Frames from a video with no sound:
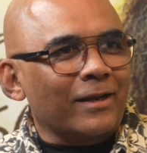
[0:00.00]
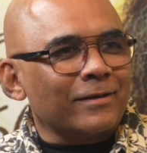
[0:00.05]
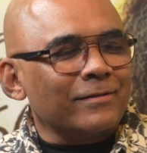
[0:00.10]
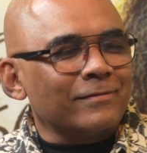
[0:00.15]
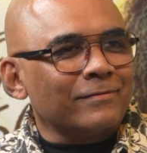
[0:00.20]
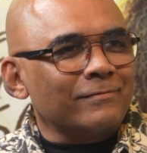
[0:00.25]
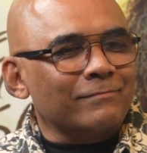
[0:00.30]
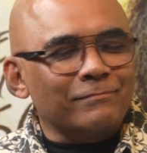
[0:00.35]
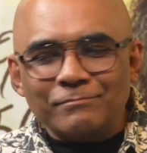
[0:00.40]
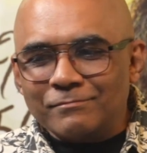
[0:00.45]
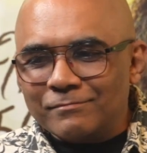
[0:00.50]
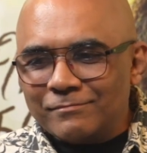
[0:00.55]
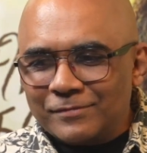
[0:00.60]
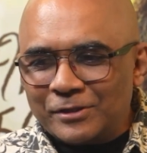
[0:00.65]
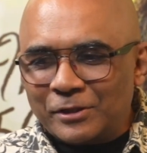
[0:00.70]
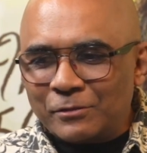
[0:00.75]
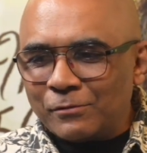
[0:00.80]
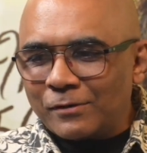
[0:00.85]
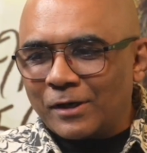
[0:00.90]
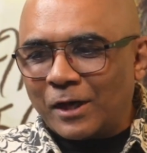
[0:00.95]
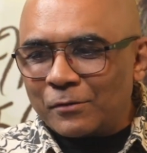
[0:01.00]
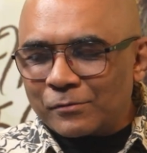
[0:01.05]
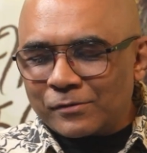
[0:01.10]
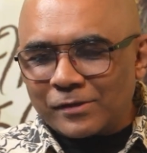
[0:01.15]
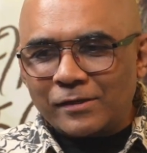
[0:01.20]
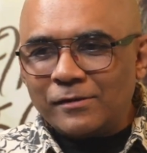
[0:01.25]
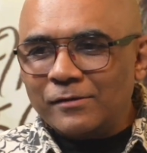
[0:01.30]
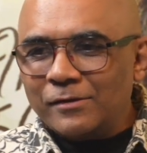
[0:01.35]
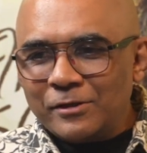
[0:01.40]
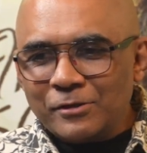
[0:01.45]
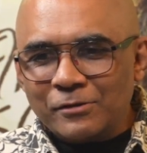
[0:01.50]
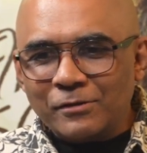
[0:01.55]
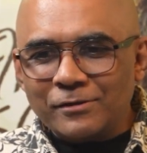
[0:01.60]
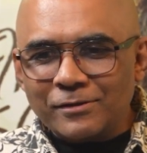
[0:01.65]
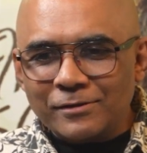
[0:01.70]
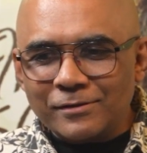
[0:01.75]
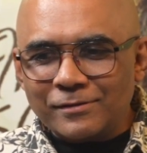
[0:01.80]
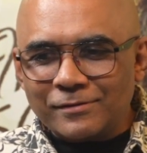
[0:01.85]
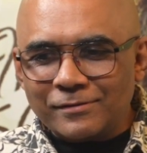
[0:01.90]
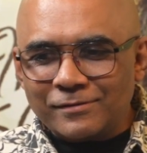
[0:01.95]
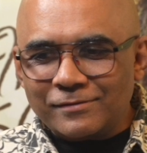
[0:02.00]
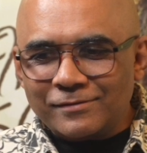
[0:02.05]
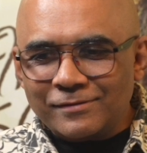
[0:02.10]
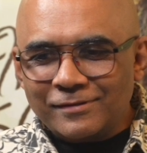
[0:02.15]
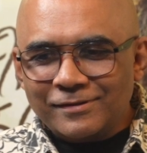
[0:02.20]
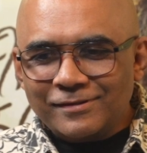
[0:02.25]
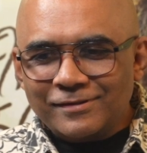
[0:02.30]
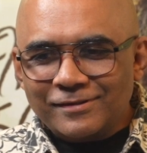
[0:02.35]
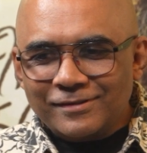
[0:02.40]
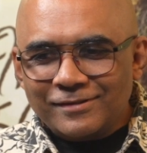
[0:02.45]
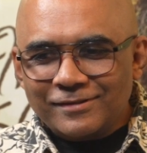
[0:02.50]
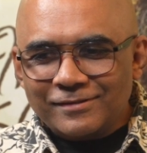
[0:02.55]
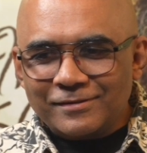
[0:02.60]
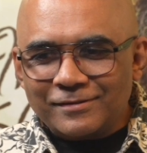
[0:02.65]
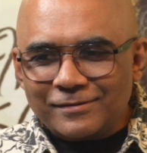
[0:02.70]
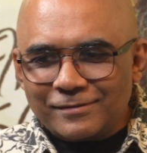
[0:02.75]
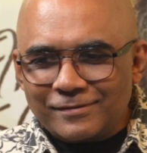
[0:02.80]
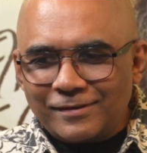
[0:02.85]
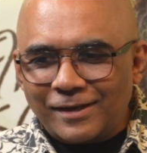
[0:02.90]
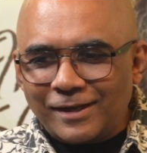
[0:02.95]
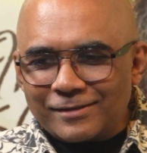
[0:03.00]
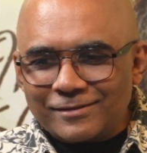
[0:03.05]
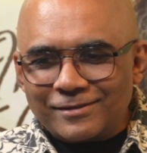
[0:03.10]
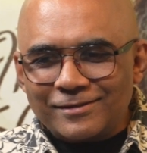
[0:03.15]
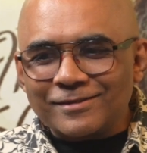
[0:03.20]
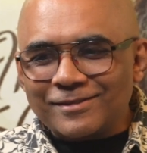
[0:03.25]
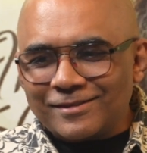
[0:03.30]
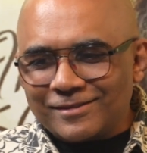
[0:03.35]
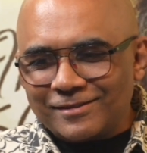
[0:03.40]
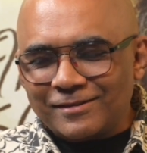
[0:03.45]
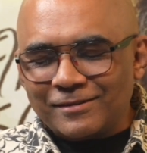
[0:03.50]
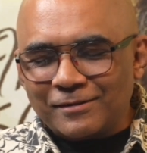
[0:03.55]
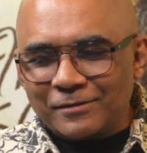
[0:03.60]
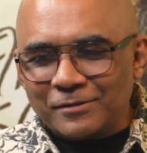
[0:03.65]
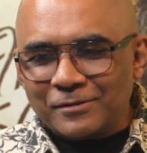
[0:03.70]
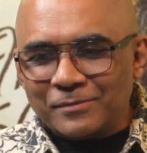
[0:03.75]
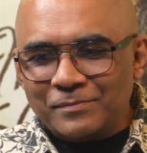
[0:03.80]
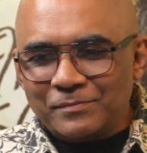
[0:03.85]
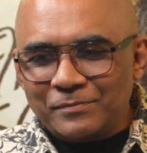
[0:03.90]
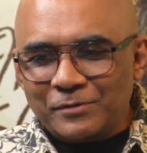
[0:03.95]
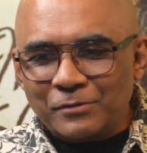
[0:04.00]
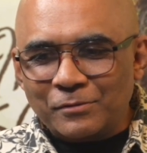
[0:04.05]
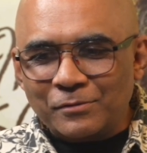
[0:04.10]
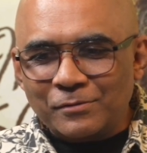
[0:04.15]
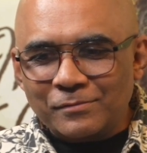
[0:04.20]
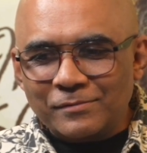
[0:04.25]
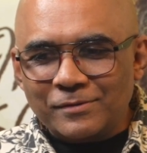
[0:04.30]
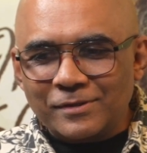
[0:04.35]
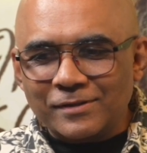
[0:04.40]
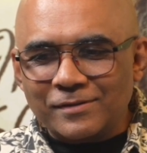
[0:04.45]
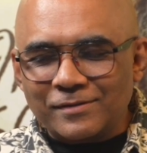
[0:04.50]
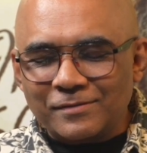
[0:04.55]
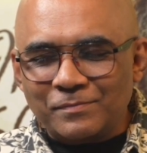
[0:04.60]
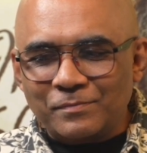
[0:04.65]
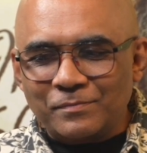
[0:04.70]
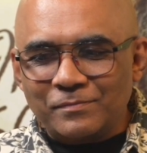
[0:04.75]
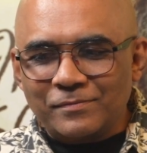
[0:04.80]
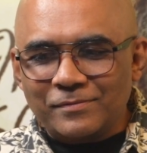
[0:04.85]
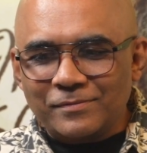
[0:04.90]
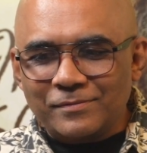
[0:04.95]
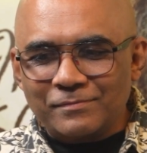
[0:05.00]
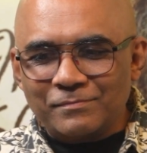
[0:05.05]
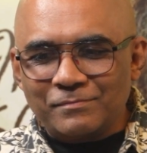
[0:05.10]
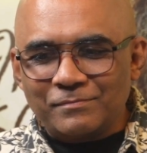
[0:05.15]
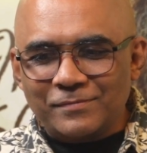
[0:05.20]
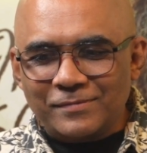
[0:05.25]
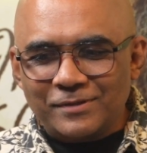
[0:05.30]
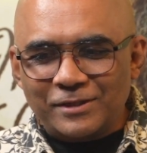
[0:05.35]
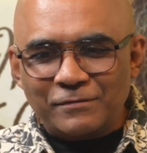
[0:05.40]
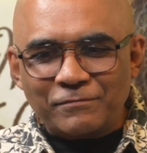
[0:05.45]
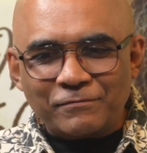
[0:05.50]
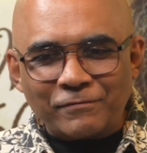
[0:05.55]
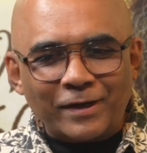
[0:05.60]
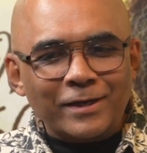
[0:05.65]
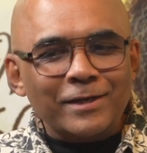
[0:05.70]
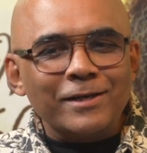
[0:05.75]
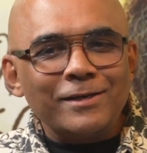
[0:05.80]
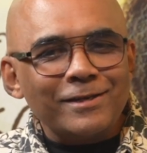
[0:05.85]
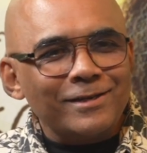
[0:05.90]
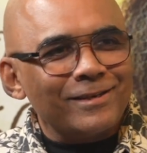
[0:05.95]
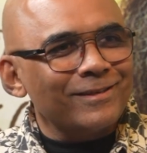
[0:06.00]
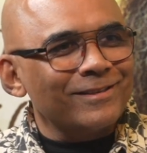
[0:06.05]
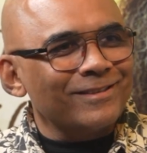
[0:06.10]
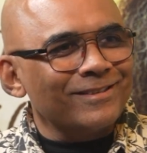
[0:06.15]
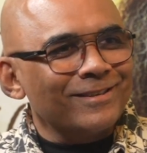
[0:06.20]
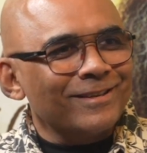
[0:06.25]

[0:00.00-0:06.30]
And you know, now suddenly you're this, like this, you know, this defining